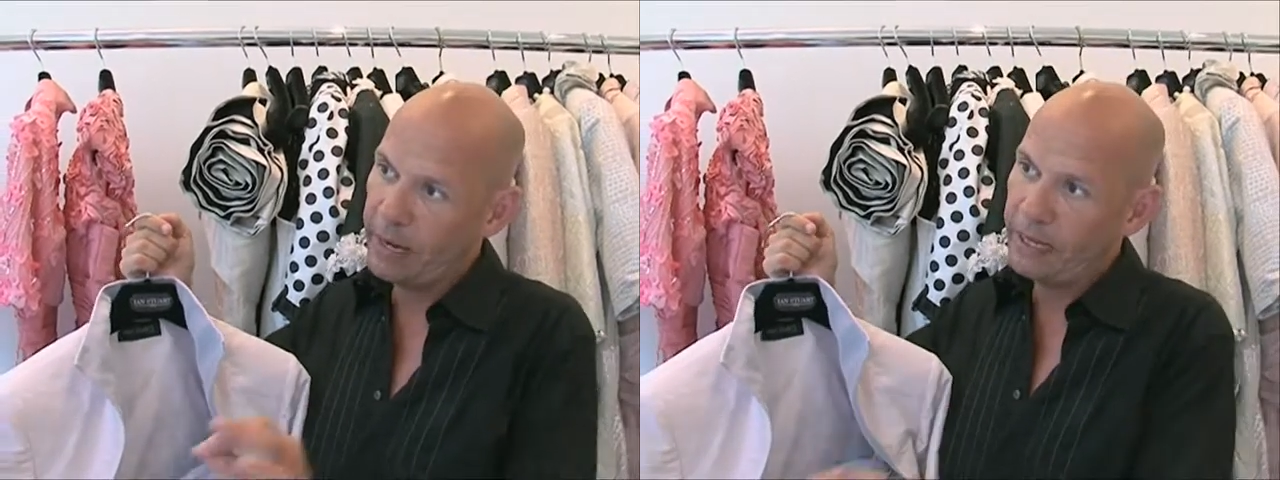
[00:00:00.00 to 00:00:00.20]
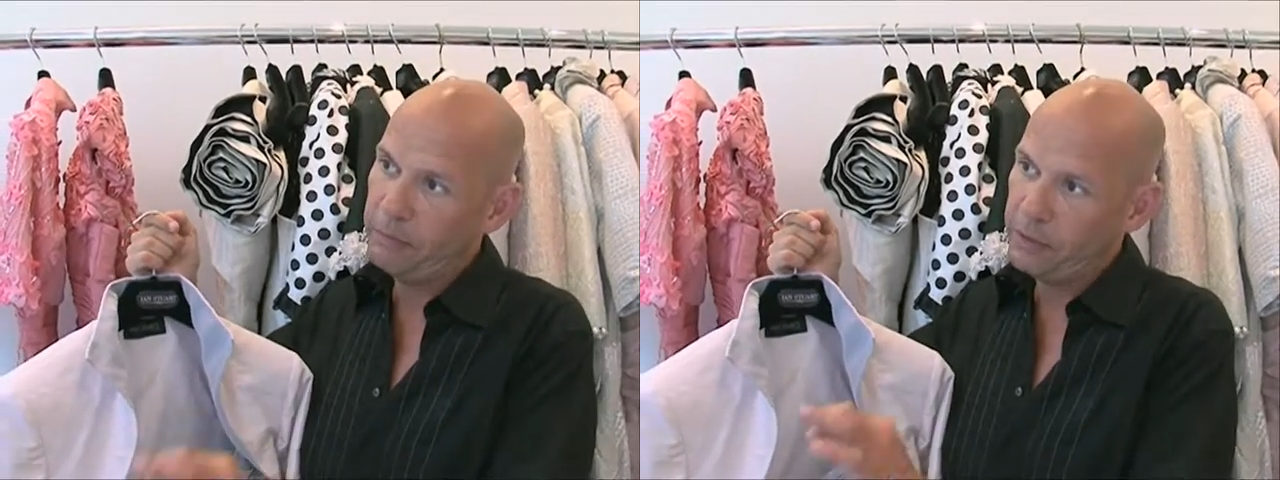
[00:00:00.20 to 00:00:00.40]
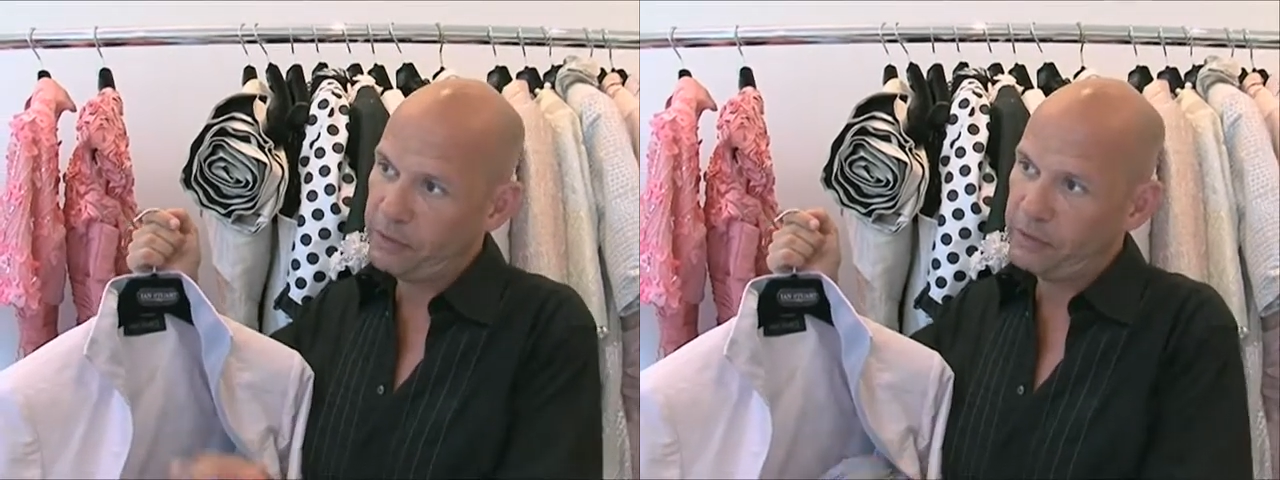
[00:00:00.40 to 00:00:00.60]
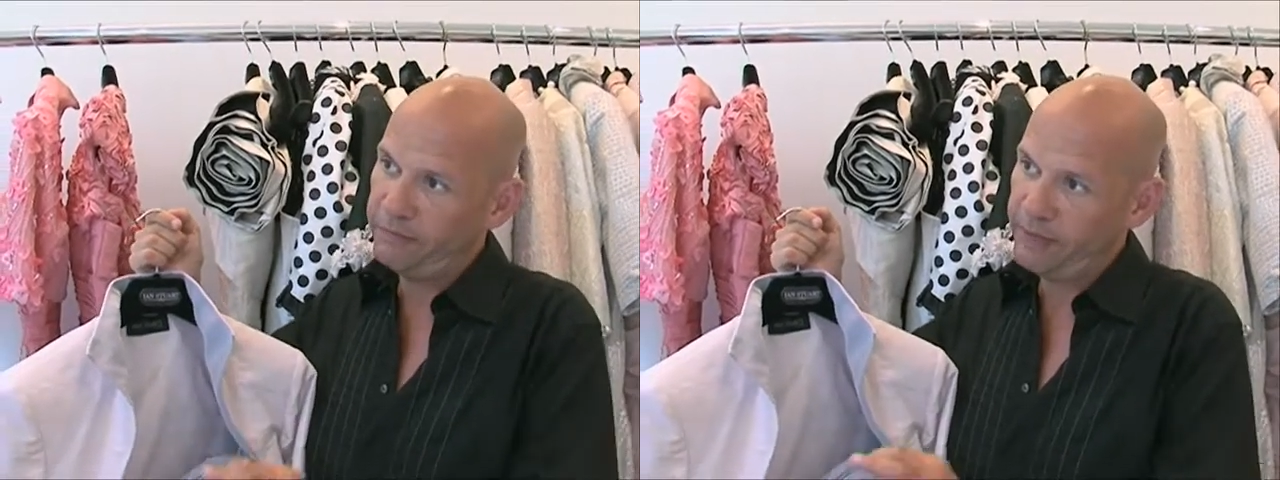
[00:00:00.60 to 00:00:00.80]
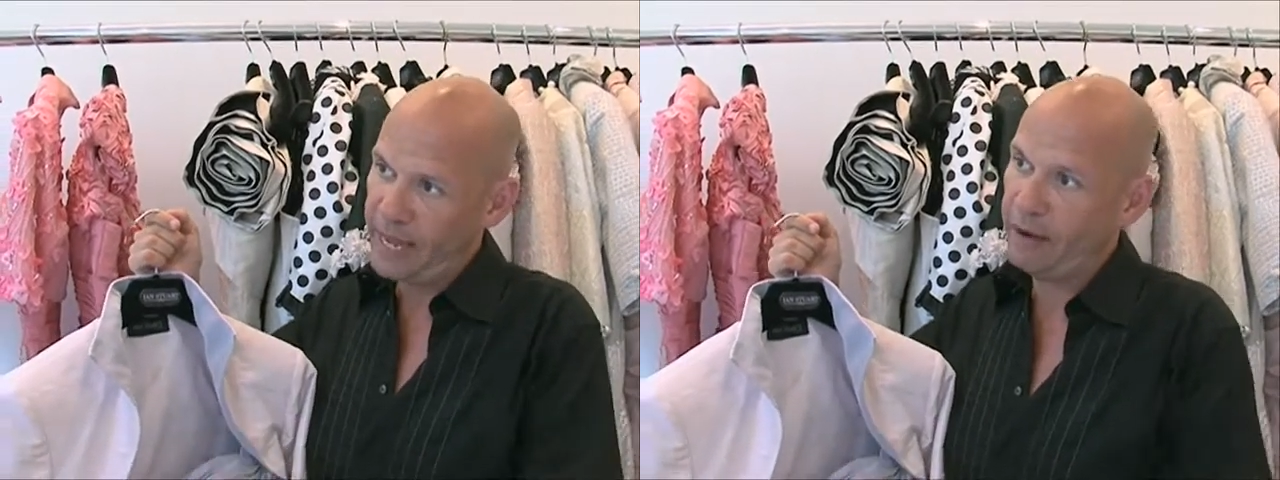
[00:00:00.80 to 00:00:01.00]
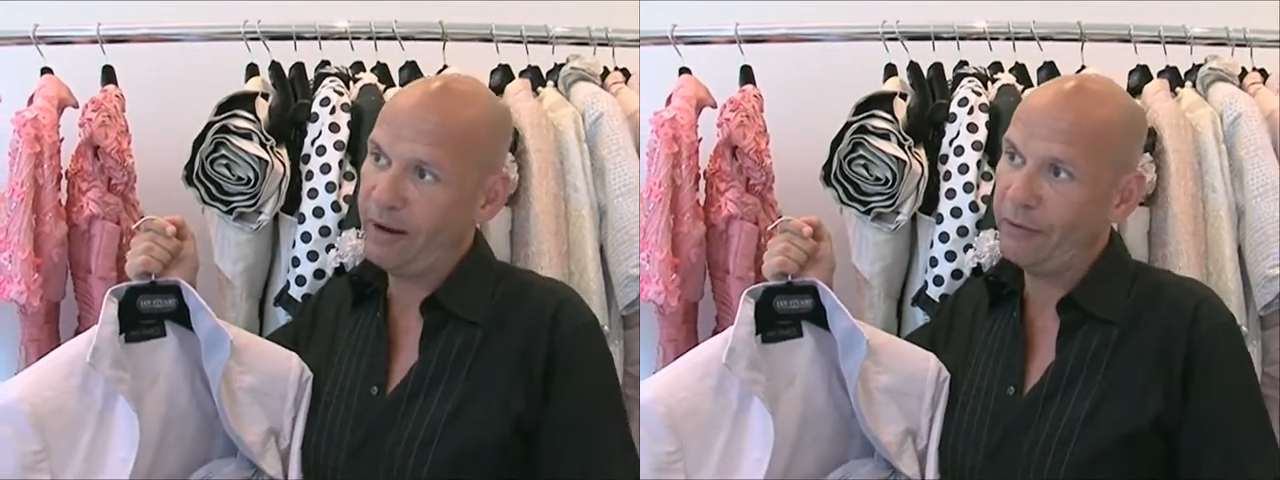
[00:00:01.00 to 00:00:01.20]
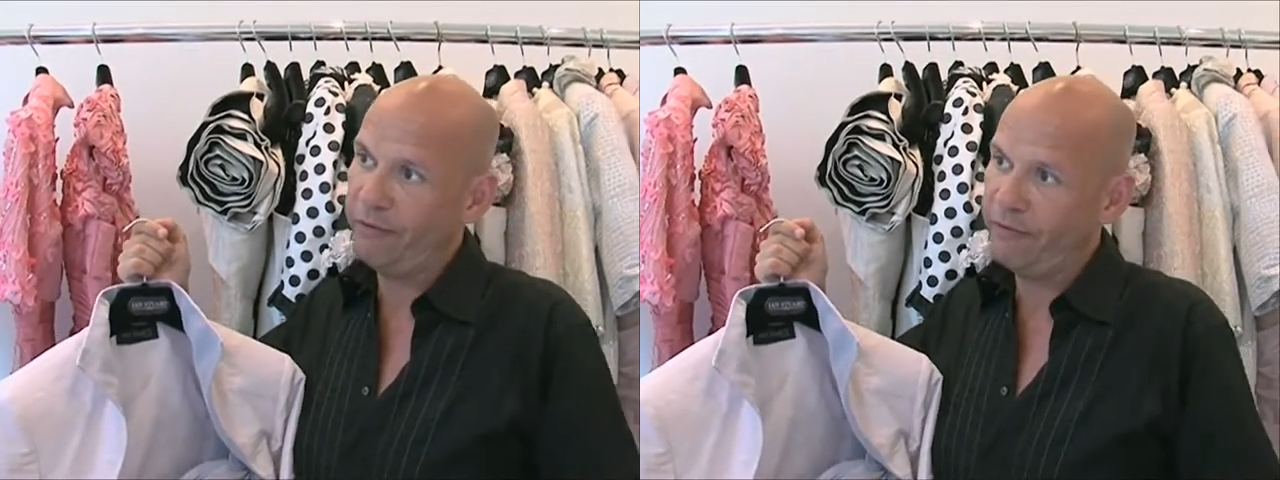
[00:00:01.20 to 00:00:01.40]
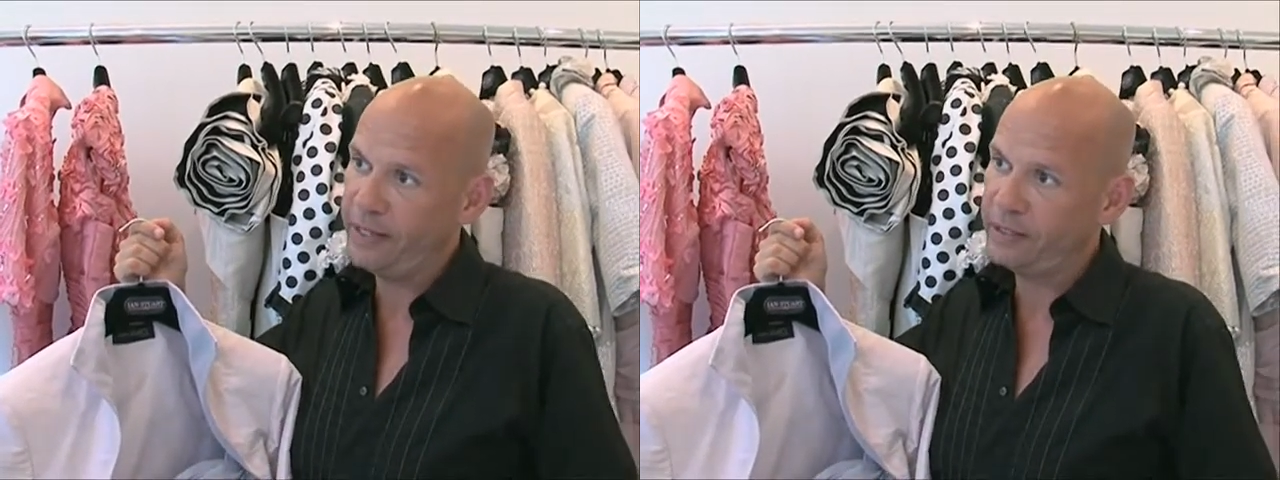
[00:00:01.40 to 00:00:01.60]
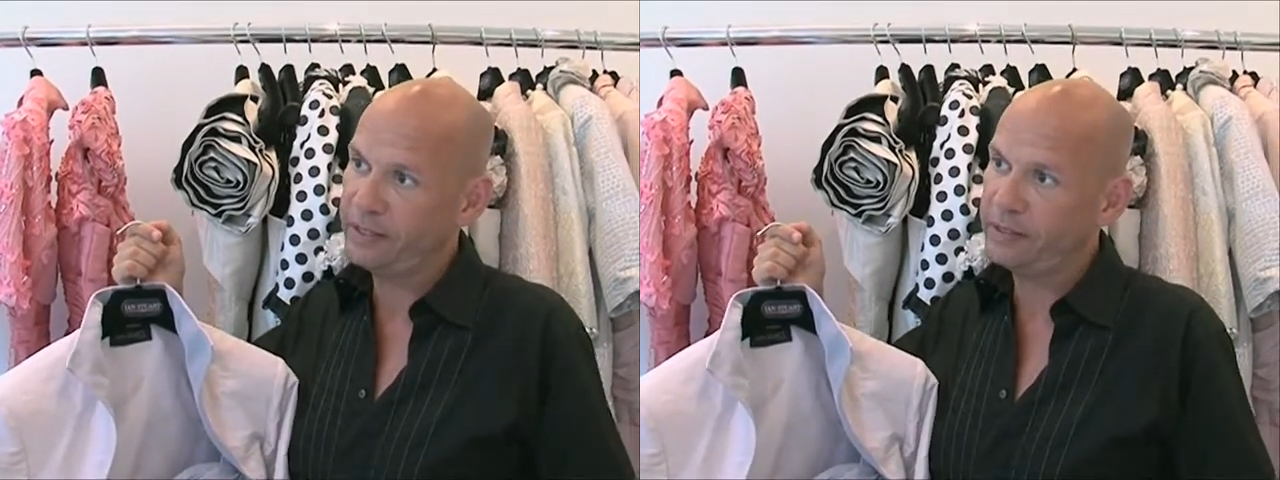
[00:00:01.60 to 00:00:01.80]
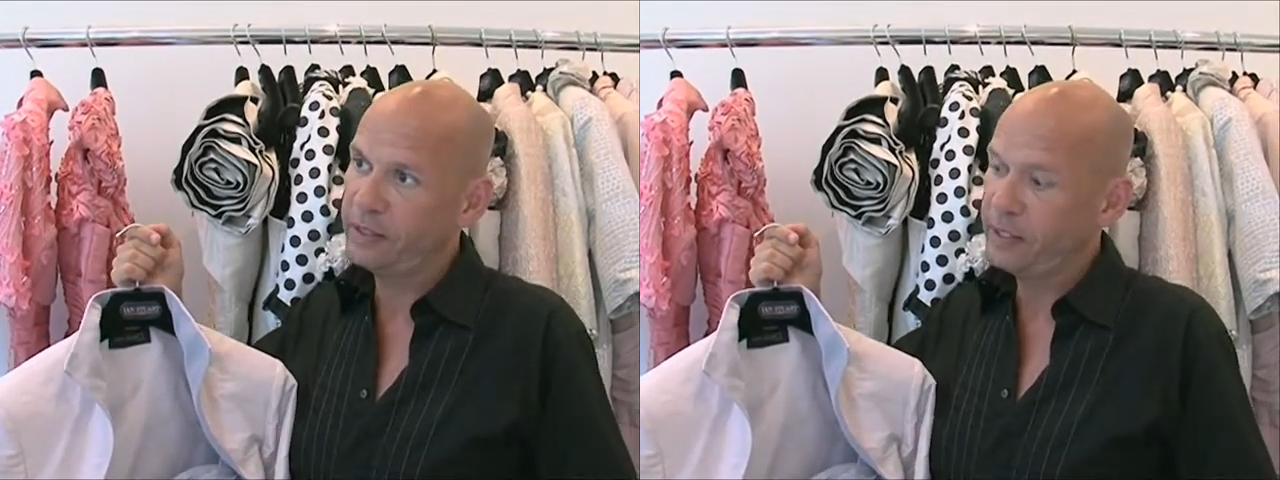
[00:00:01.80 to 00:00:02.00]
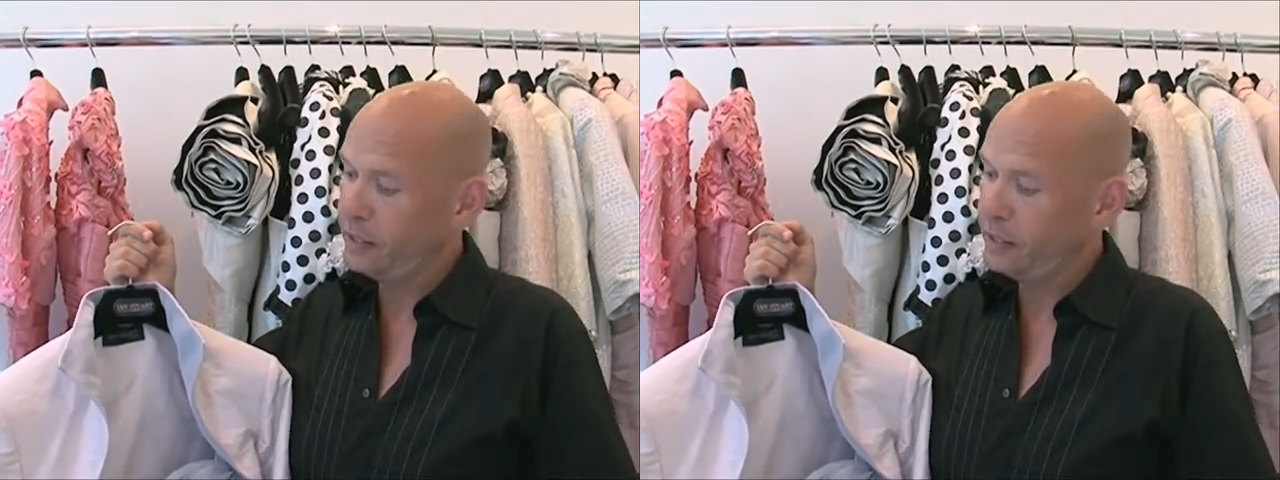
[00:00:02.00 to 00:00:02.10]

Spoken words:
elements of their outfits